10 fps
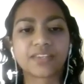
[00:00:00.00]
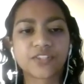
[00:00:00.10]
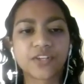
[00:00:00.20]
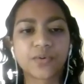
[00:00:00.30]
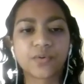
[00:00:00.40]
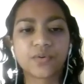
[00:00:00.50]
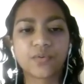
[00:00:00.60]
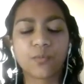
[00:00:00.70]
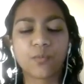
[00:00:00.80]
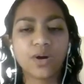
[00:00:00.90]
so
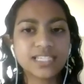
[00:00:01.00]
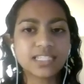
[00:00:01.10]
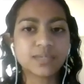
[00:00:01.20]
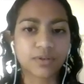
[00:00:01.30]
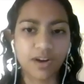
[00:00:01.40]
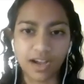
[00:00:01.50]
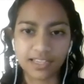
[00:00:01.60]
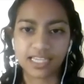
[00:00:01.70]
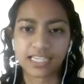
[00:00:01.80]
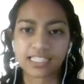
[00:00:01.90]
what does the
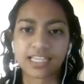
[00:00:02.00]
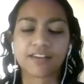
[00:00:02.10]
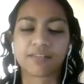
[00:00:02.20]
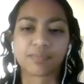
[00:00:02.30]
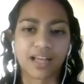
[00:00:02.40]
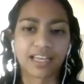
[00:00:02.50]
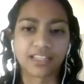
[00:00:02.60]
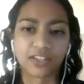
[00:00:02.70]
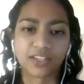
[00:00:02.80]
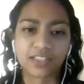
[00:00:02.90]
process of
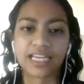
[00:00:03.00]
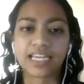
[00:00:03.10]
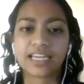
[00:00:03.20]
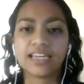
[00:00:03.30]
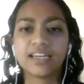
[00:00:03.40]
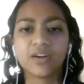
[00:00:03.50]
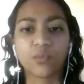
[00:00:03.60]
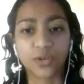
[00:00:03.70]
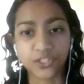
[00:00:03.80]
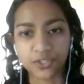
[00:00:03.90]
applying look like
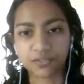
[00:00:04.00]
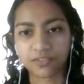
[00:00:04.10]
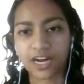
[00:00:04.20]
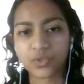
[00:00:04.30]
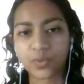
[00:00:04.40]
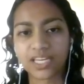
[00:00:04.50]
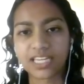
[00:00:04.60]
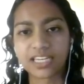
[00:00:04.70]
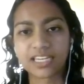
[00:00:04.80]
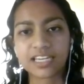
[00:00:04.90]
once you've
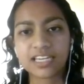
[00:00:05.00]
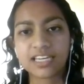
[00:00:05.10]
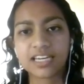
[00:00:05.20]
graduated?